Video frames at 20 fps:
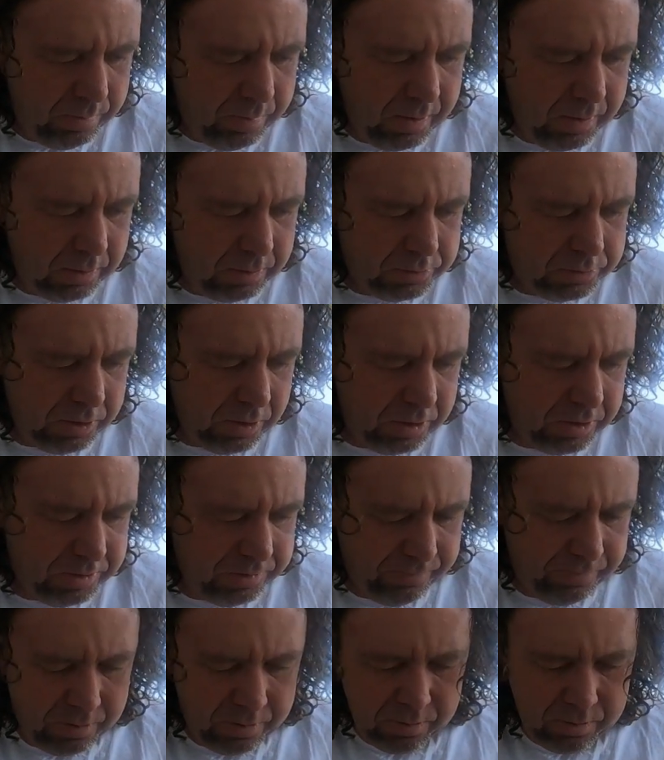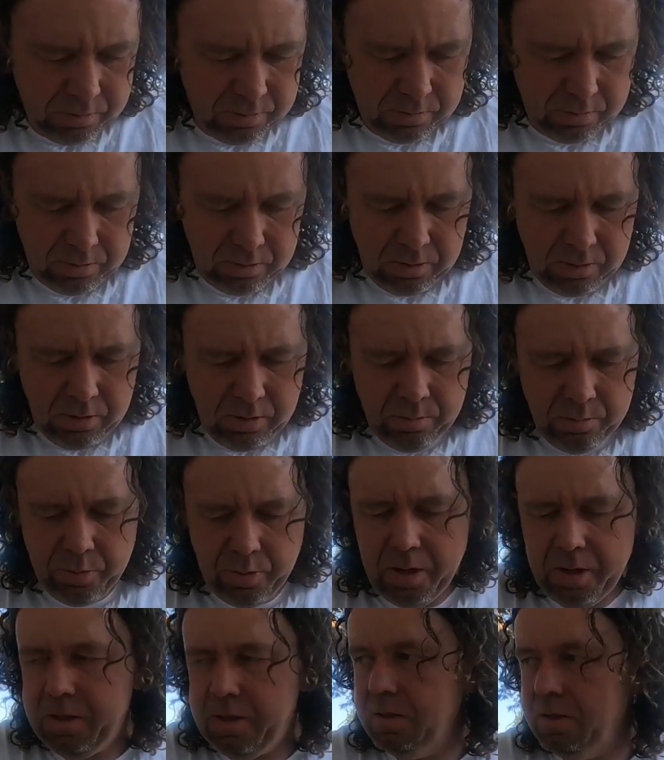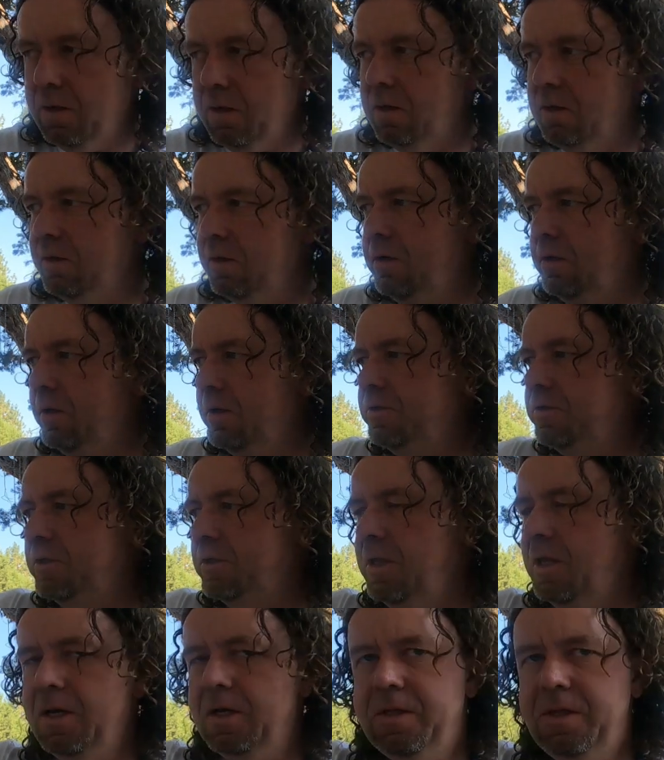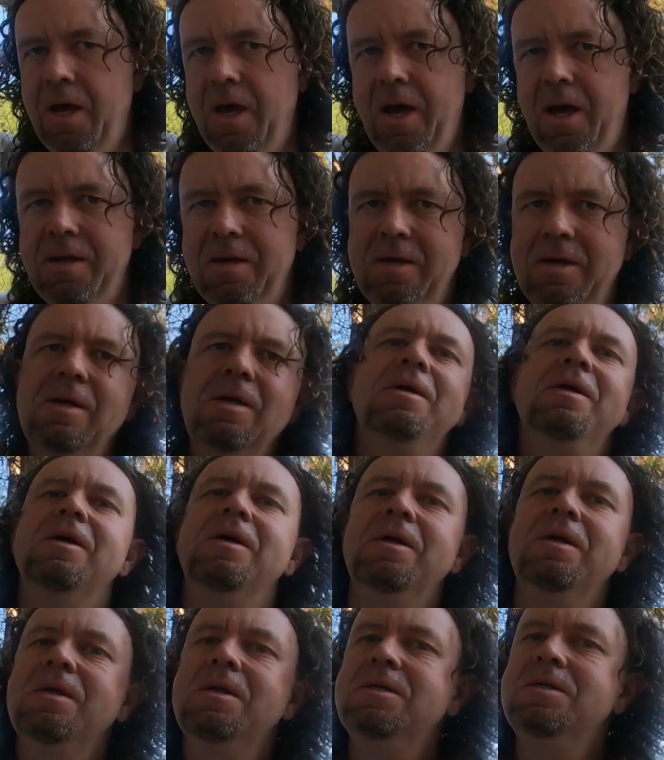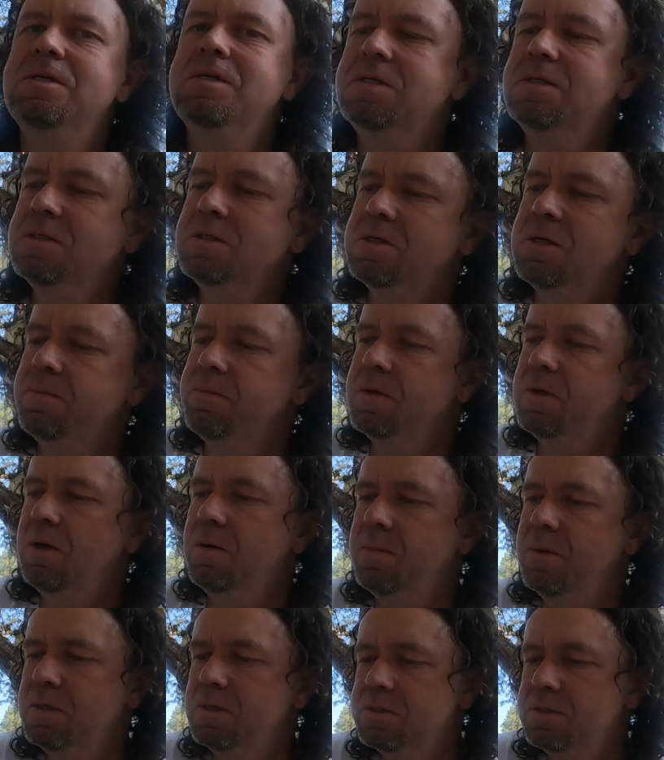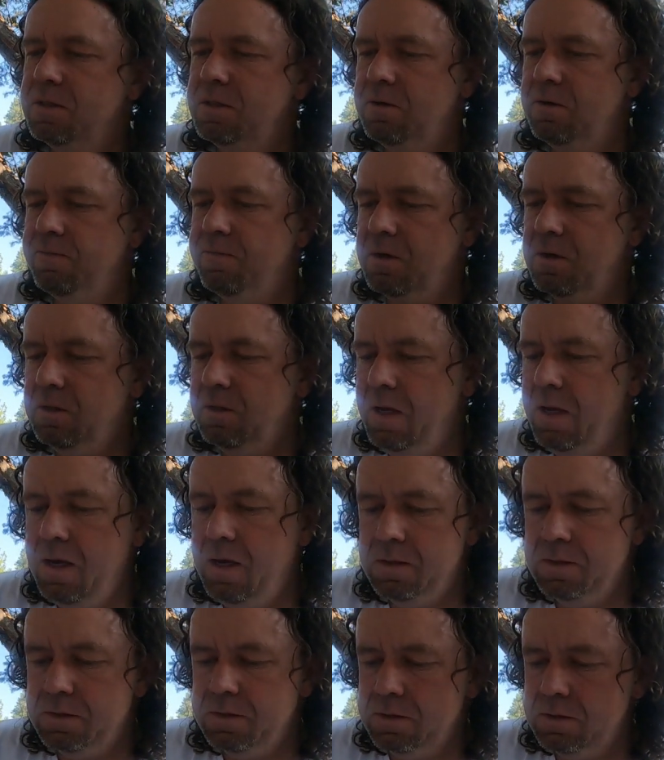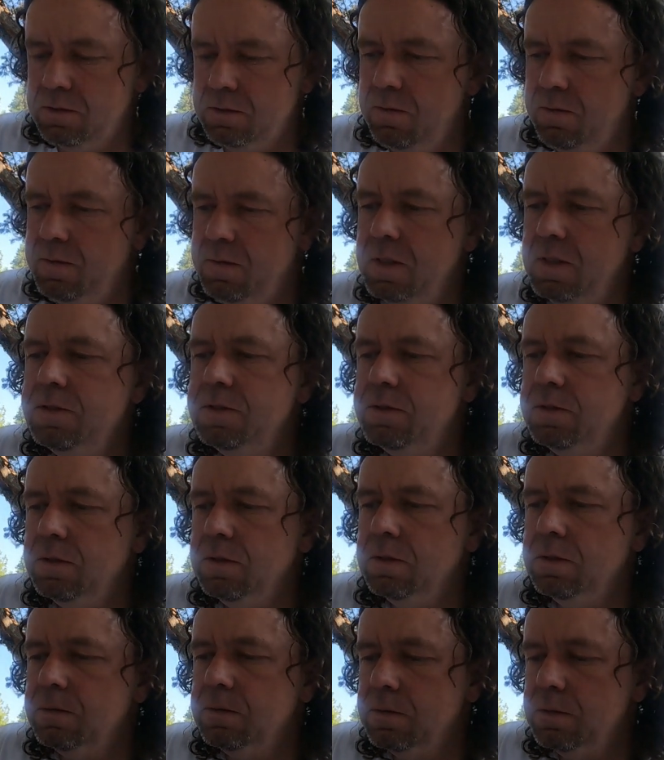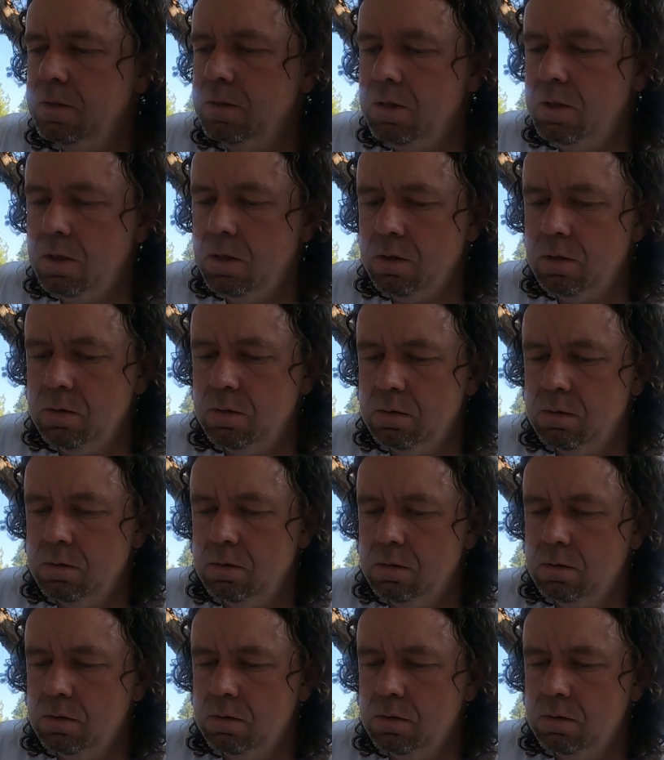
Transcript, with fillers: being in charge of a braking on a little engine like that. This isn't something I'm going to send over to Lance. No need to, you know?